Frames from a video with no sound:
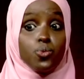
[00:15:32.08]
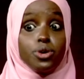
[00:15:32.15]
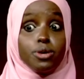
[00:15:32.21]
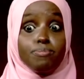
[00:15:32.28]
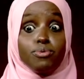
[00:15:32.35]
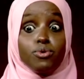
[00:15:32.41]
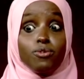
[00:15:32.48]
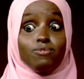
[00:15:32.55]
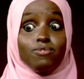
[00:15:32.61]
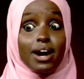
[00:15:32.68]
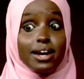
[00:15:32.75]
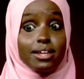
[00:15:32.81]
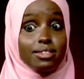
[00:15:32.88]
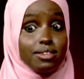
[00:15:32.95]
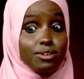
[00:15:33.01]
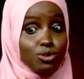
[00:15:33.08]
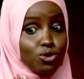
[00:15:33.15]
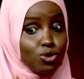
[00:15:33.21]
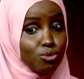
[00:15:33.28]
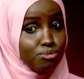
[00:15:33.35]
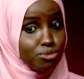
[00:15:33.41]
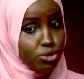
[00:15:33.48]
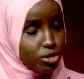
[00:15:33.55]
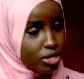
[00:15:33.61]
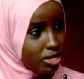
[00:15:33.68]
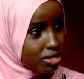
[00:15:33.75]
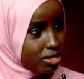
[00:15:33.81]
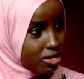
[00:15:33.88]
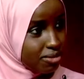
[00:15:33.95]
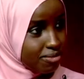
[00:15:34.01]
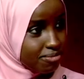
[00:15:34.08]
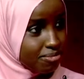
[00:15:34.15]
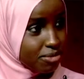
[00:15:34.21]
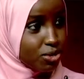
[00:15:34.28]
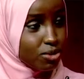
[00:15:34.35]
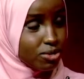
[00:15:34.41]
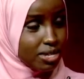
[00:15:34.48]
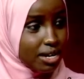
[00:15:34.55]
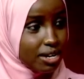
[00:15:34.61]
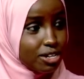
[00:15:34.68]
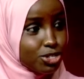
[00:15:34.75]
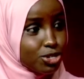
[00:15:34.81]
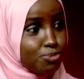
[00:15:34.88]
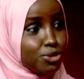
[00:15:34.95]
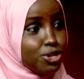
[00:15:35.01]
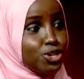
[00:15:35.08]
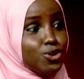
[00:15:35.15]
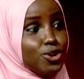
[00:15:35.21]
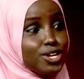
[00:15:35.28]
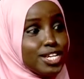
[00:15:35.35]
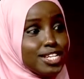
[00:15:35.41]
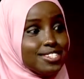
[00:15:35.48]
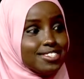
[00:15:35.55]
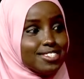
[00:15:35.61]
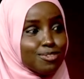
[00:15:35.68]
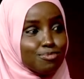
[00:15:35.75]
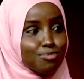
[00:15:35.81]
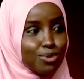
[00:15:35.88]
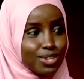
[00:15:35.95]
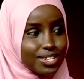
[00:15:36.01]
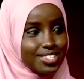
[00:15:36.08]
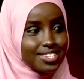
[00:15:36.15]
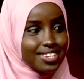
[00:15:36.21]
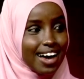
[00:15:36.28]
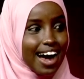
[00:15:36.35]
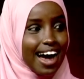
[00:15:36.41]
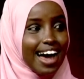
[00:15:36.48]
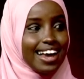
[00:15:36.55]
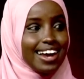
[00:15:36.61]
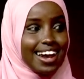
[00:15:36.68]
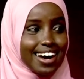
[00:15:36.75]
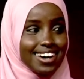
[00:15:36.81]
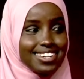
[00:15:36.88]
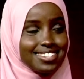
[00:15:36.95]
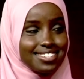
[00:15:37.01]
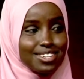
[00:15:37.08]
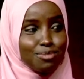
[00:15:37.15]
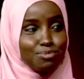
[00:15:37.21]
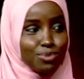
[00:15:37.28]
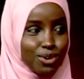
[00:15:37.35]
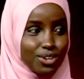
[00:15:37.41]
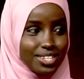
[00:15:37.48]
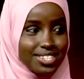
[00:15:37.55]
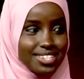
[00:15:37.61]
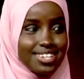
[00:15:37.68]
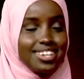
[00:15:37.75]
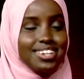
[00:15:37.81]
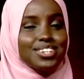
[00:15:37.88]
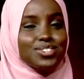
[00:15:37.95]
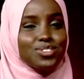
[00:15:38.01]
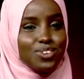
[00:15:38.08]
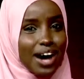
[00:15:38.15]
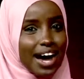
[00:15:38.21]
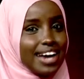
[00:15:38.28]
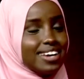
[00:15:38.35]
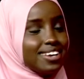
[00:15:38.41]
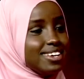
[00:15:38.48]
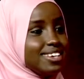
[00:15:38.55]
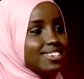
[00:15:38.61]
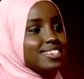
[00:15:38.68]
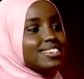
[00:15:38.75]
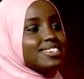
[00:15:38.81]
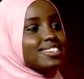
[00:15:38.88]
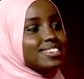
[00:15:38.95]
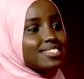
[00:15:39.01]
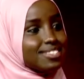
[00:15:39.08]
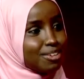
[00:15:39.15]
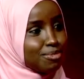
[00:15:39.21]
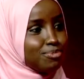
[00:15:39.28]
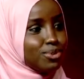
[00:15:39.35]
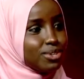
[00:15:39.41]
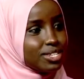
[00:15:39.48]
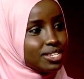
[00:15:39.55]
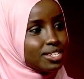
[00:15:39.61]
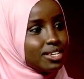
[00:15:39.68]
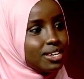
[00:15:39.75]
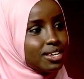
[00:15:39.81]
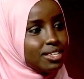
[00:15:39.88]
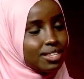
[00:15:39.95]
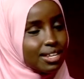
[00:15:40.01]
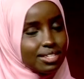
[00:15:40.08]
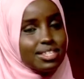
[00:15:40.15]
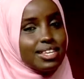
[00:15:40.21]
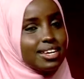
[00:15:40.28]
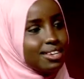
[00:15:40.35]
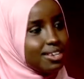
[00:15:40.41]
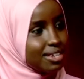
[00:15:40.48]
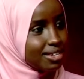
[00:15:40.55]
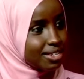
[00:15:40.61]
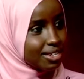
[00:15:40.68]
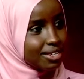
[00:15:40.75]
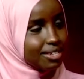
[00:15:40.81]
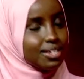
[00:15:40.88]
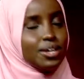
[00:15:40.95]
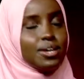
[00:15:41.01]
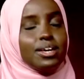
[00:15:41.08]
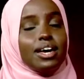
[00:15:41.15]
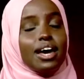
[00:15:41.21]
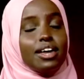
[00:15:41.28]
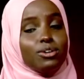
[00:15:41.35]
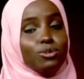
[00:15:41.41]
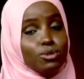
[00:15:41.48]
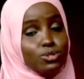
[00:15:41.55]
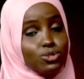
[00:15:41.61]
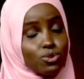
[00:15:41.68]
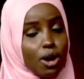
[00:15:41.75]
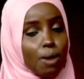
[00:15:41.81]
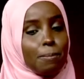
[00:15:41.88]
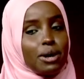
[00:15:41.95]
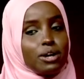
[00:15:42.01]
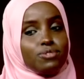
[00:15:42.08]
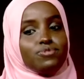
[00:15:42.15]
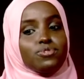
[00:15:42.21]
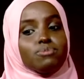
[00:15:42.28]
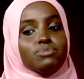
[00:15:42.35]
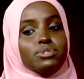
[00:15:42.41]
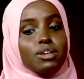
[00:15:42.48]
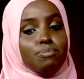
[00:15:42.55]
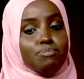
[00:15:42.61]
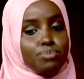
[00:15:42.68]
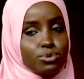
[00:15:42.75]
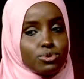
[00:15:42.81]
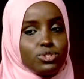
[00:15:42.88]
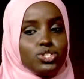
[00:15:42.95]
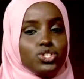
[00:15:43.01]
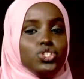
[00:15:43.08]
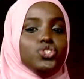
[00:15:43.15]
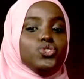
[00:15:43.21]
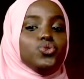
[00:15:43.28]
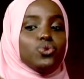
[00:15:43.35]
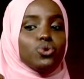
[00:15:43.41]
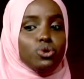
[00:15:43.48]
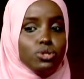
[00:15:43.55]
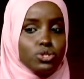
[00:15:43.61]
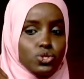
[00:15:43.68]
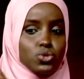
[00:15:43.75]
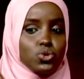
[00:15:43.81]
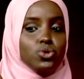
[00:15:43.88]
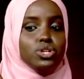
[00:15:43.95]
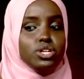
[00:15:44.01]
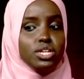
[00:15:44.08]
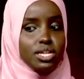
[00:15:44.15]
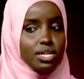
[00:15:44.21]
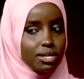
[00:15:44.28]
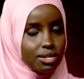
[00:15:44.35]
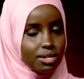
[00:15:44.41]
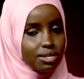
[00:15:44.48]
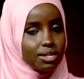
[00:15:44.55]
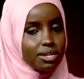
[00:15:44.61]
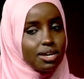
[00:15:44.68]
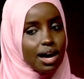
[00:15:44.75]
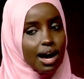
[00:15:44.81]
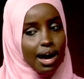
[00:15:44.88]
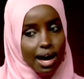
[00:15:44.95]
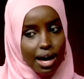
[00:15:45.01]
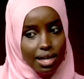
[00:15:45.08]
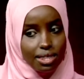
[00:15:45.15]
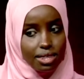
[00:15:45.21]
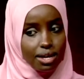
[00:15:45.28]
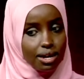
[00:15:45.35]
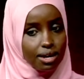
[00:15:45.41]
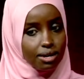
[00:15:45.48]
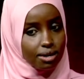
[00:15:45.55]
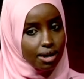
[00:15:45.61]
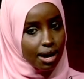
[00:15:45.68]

we provide the community mm -hmm. because an entrepreneur needs support. Absolutely. I lacked support. Mm -hmm. So I created the support that they needed. Mm -hmm. And also apart from support, you also need other